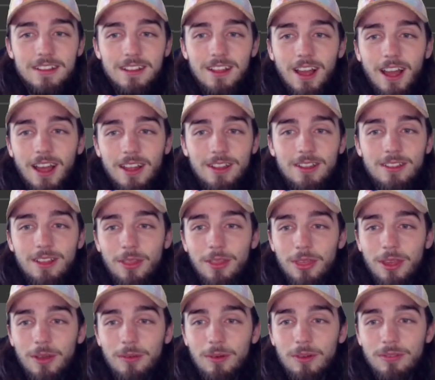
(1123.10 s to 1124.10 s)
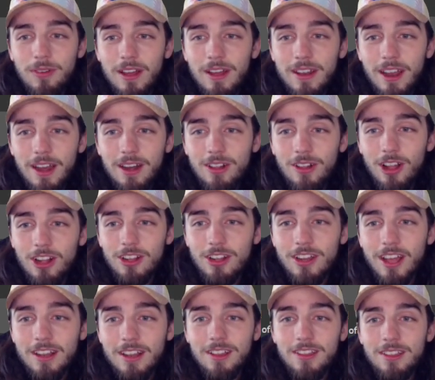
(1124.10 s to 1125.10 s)
At least I think we're fine. Dire Claw should
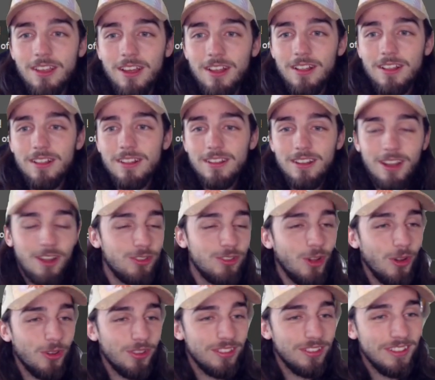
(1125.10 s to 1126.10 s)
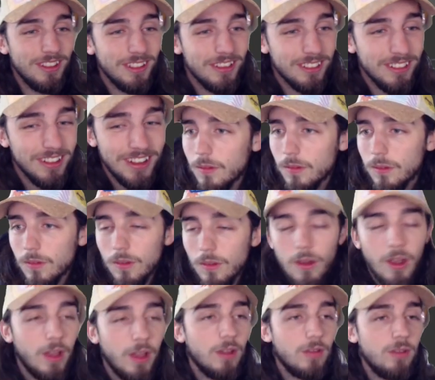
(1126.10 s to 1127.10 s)
get this kill. Let's go, Sneasler.
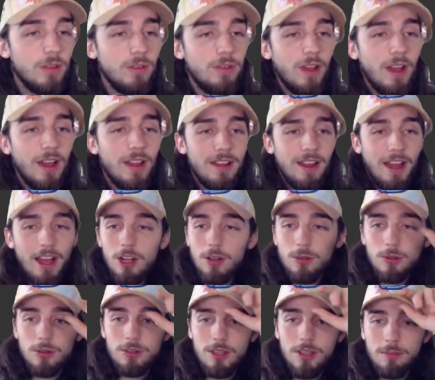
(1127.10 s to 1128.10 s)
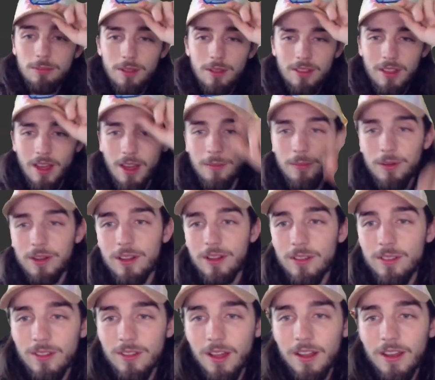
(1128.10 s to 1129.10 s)
Okay, we've got an actual team this time, which
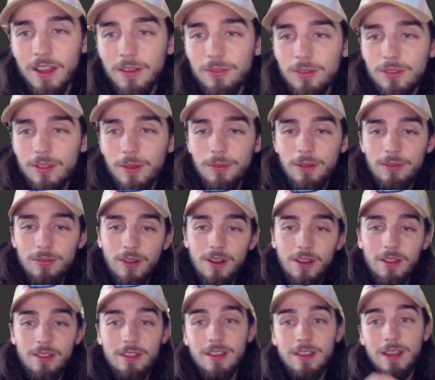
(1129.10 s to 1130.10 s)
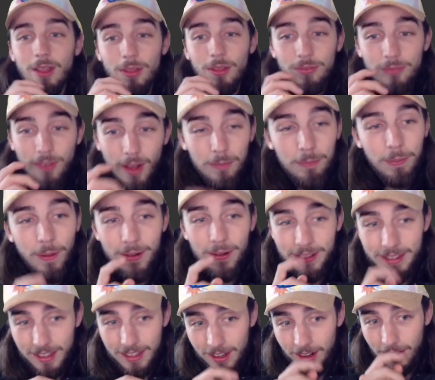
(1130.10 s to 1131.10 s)
is definitely something fun to see. Now, the fun part
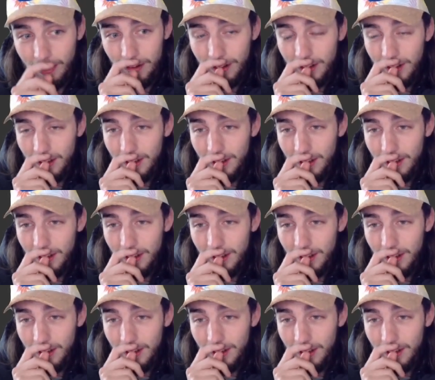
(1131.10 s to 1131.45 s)
here